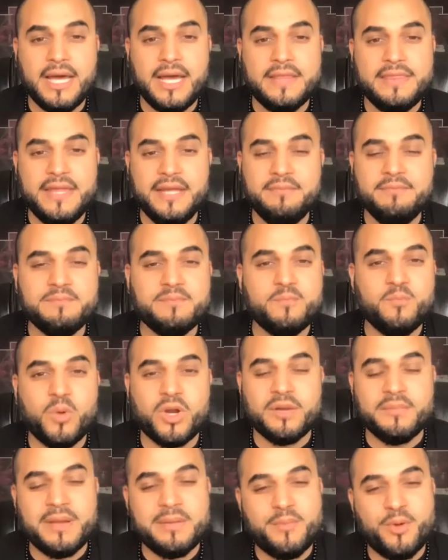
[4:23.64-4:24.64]
Then one
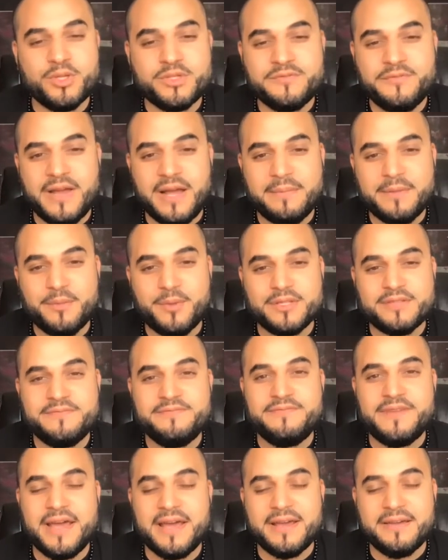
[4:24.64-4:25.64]
of my most
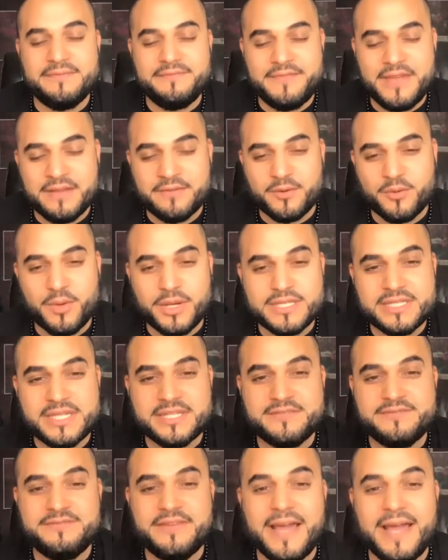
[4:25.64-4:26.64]
favorite ones
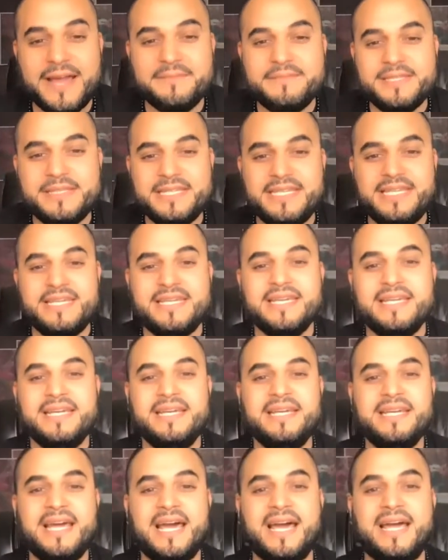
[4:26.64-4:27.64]
is family
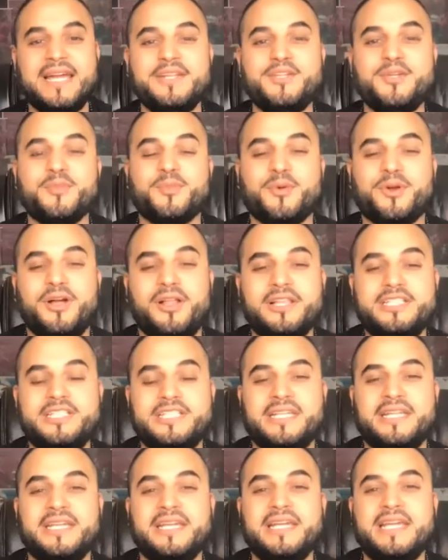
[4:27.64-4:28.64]

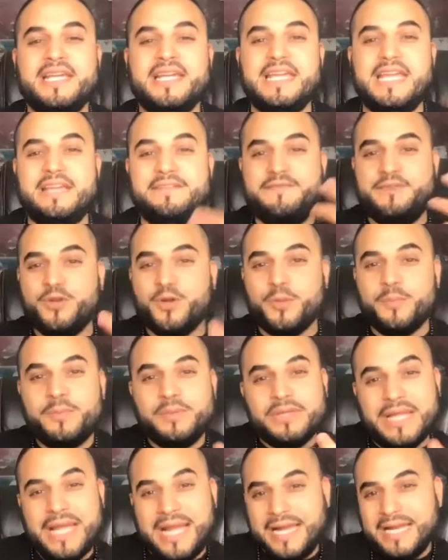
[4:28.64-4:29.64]
numerology. If you're
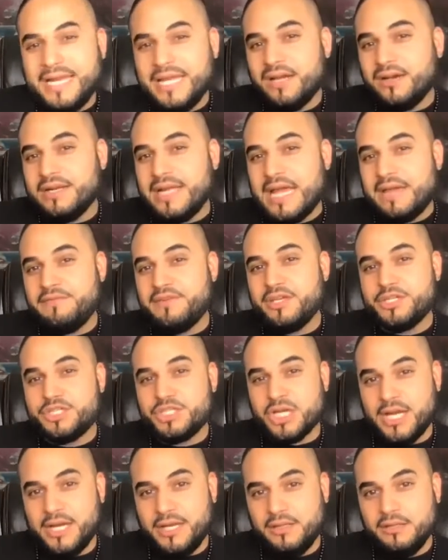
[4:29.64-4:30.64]
planning on having a
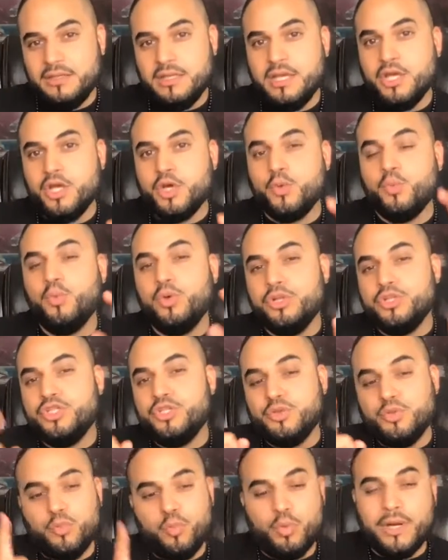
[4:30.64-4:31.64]
child, we'll
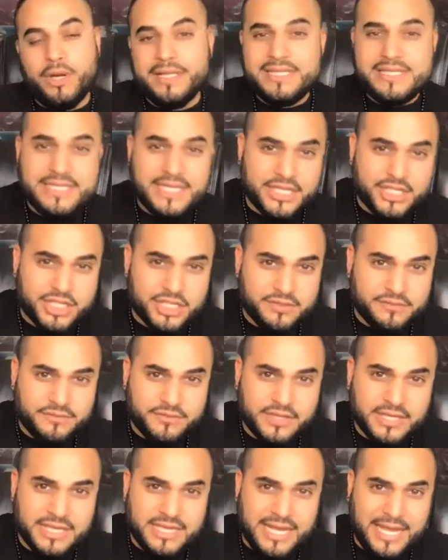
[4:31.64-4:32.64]
do one session for
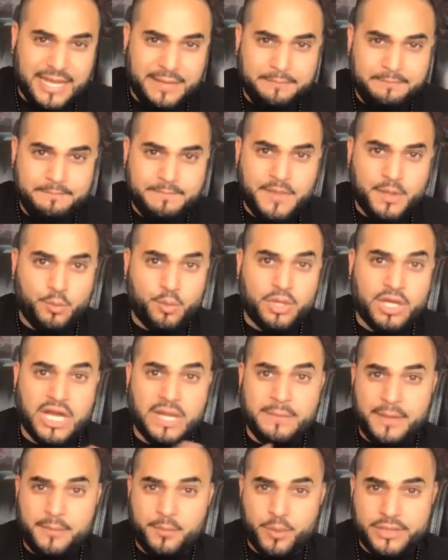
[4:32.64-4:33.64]
the name, and we'll
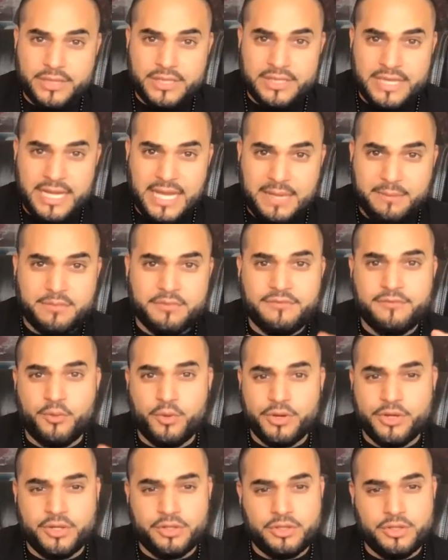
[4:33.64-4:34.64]
come up with the name before
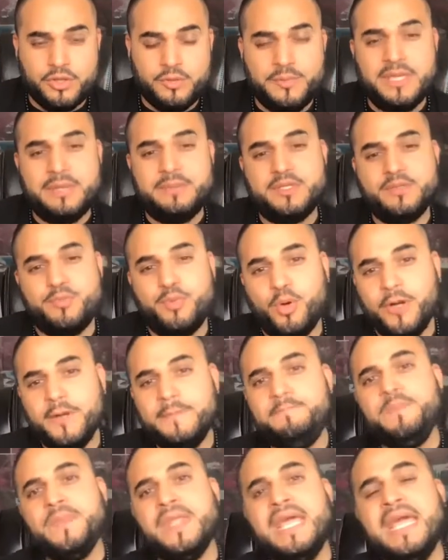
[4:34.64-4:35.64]
your little baby's
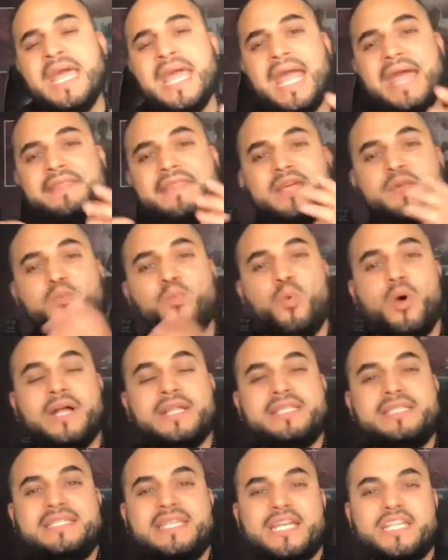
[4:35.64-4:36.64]
born, and then
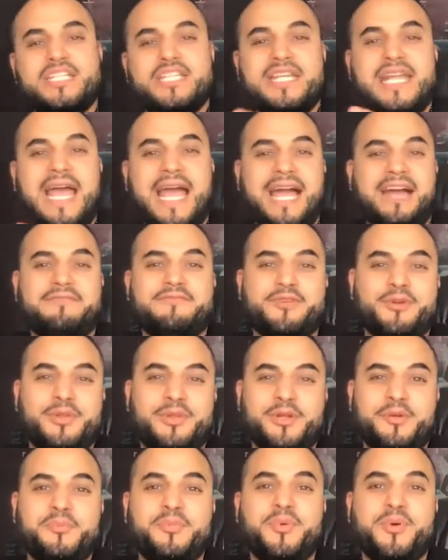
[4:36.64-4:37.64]
one session after
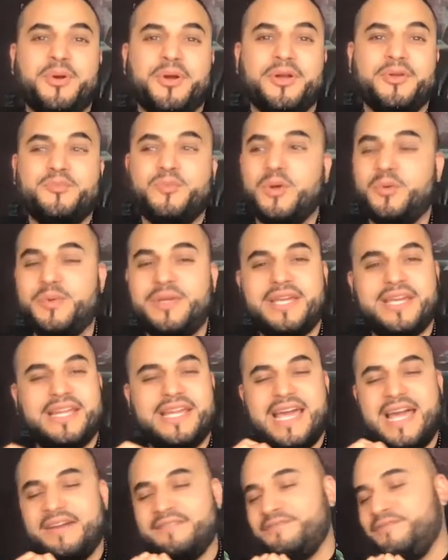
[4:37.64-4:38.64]
they're born where we get to
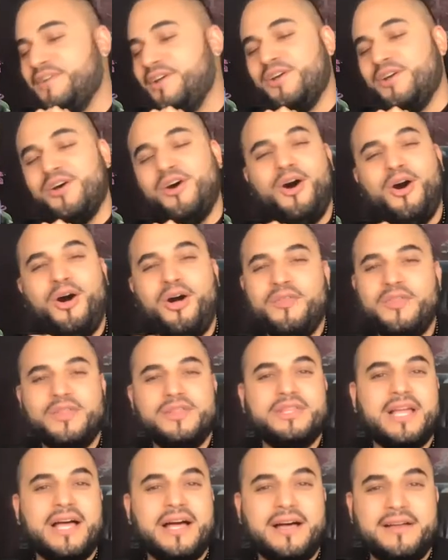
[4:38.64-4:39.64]
have all
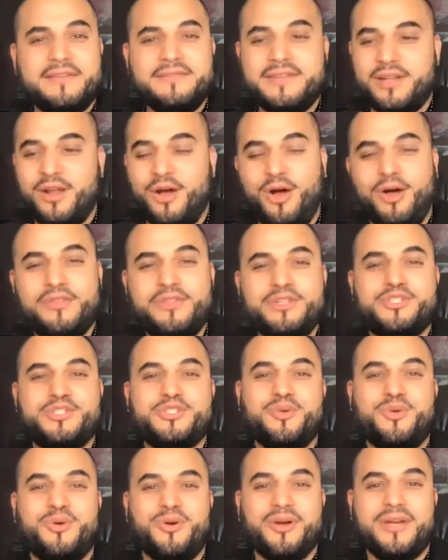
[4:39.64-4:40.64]
the love and all the
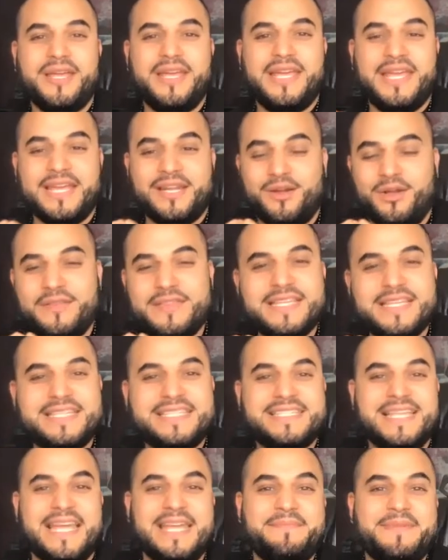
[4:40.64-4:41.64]
joy and all the
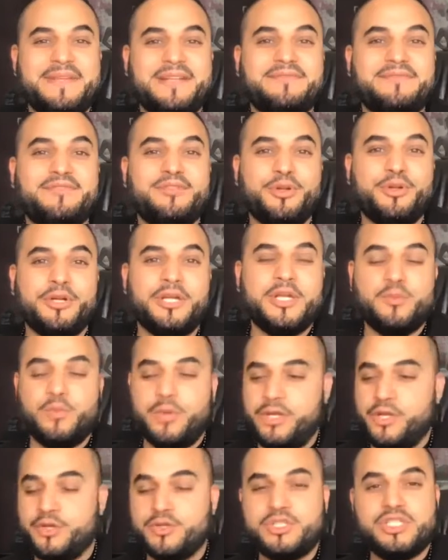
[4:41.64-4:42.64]
excitement of learning what
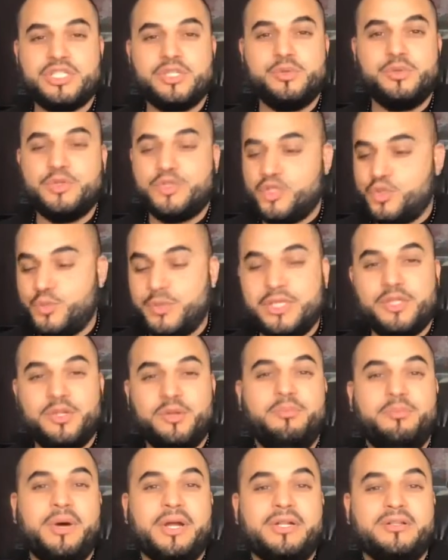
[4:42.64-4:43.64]
your sweet
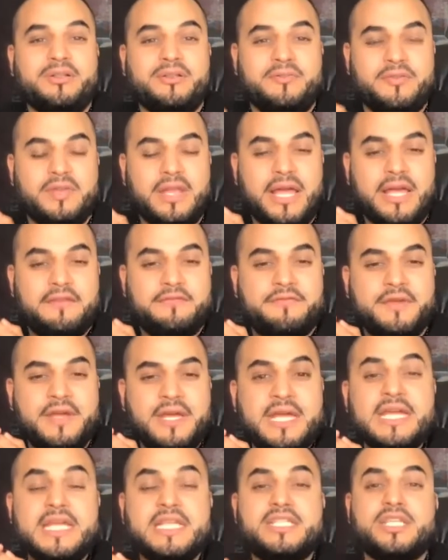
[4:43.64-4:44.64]
little bundle of life
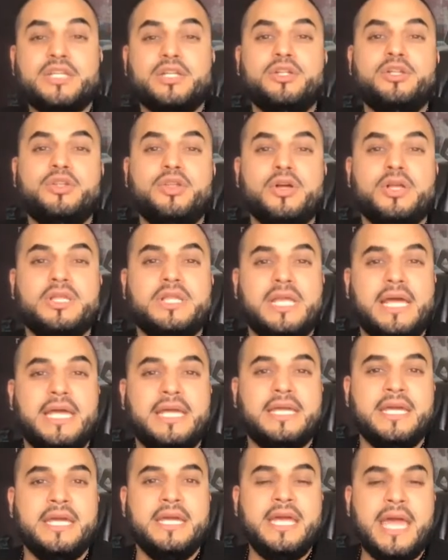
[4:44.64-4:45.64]
is going to look
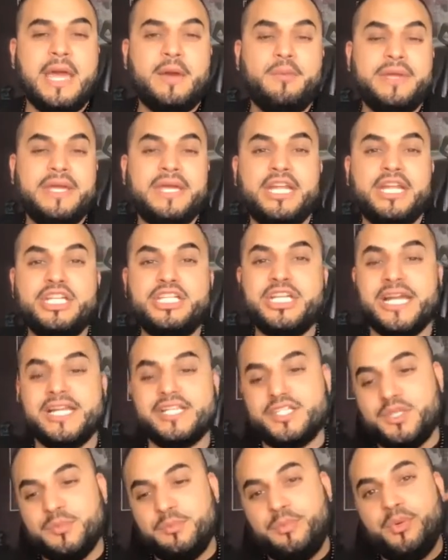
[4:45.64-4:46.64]
like, and we get a
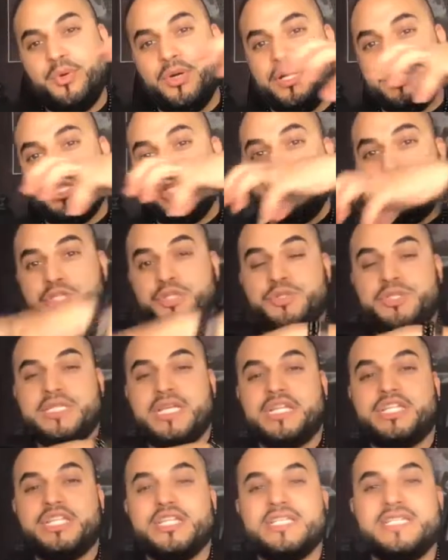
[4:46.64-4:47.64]
chance to put the 2
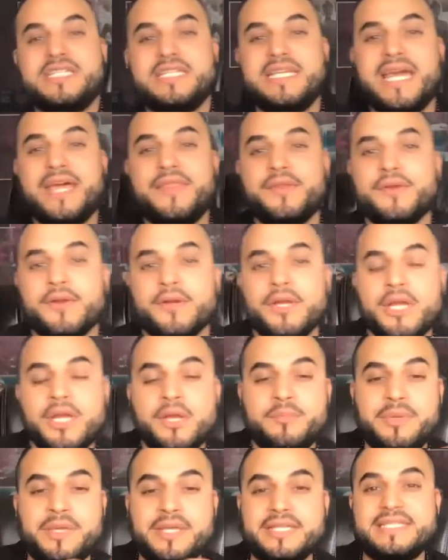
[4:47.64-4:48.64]
sessions together
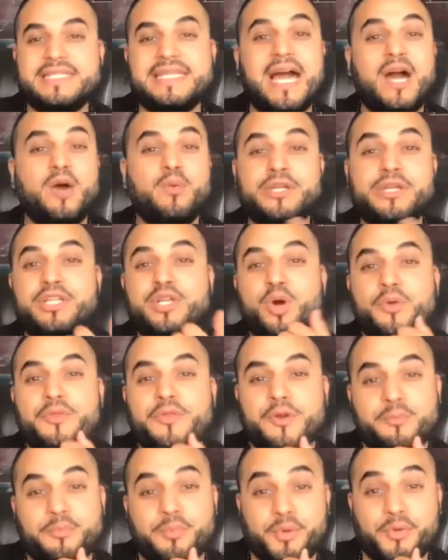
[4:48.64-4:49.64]
because now we know
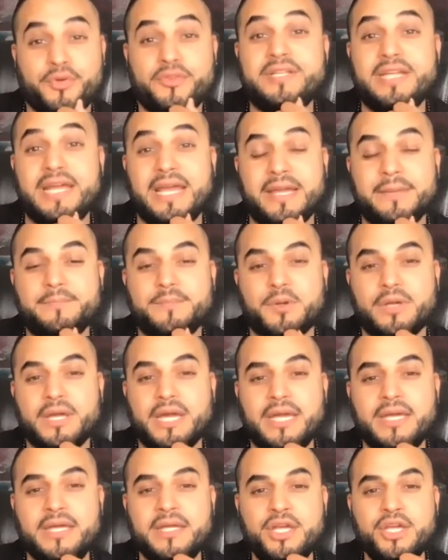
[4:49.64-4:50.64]
their birthday,
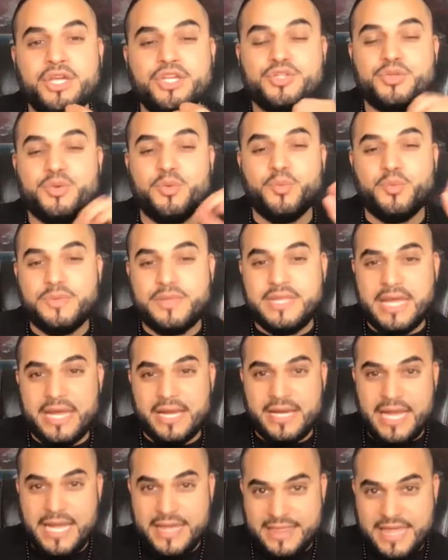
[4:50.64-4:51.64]
okay? So
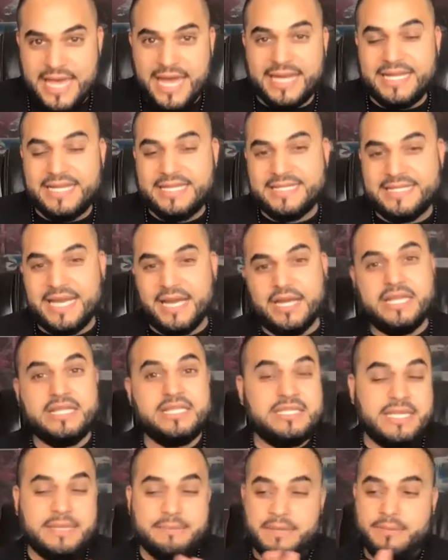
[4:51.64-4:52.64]
that is that. And
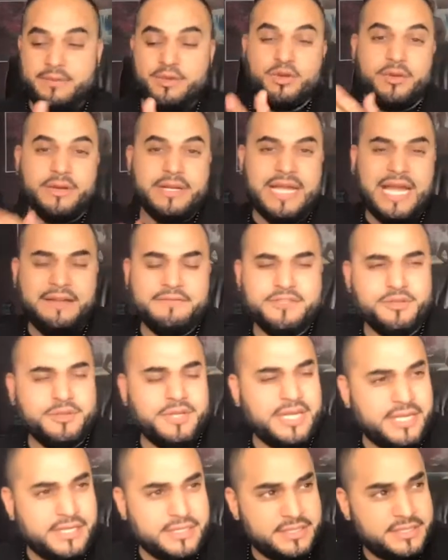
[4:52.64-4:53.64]
say maybe you already have 2
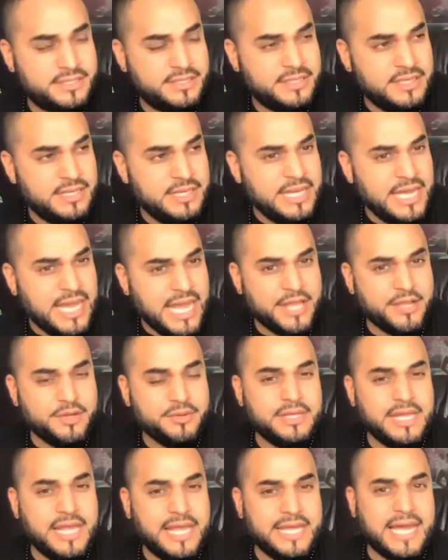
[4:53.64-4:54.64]
kids, and you're
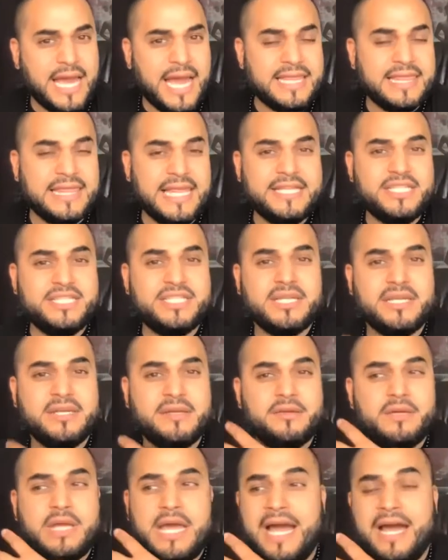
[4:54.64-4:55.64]
like, I'd like
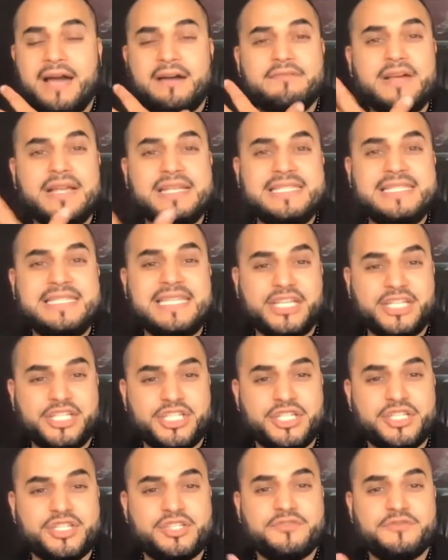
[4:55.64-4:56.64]
to have
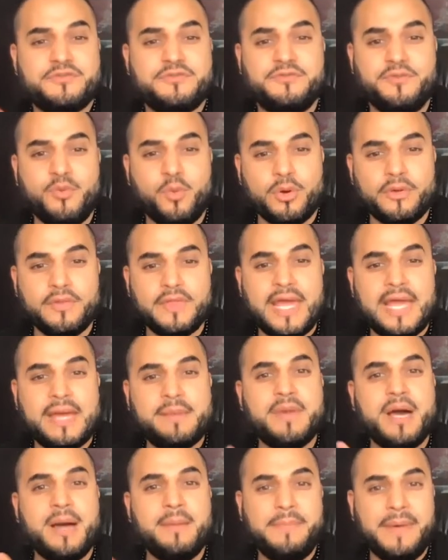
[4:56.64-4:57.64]
sessions for
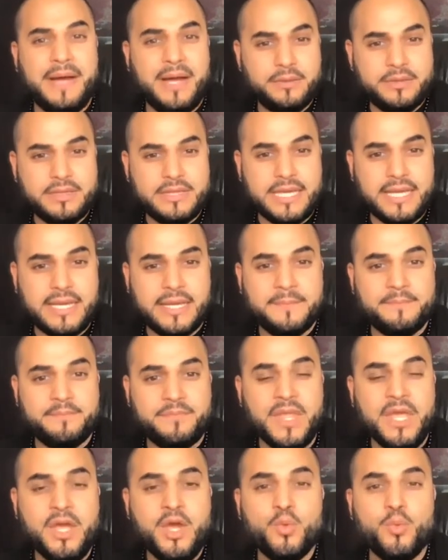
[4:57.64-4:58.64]
them, about
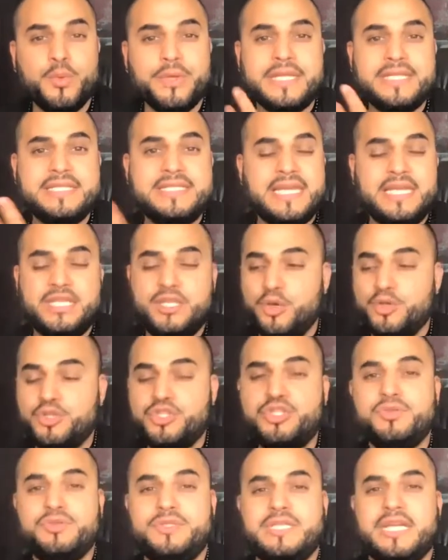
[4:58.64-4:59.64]
them. We can take those
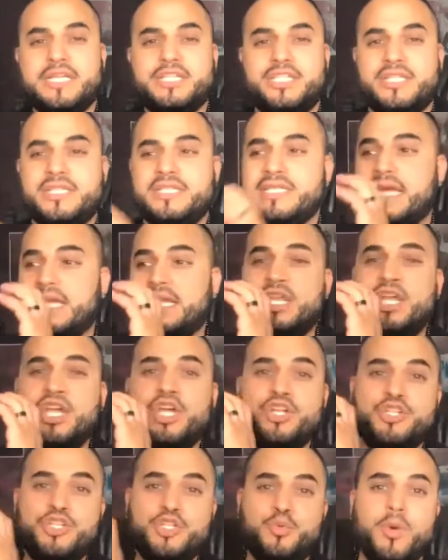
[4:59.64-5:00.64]
2 sessions and
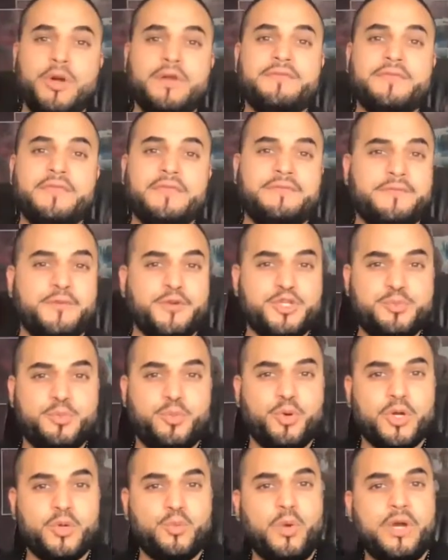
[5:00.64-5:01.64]
Do one for the
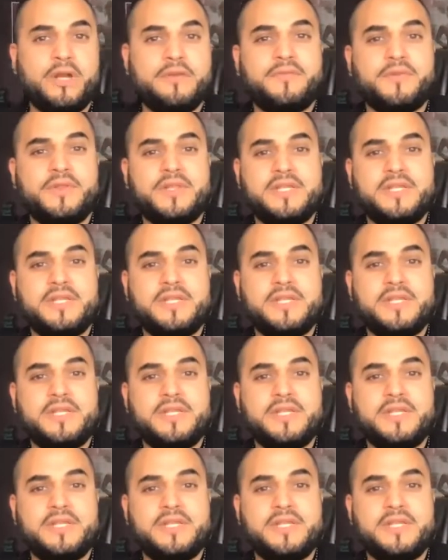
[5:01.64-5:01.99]
firstborn, one for the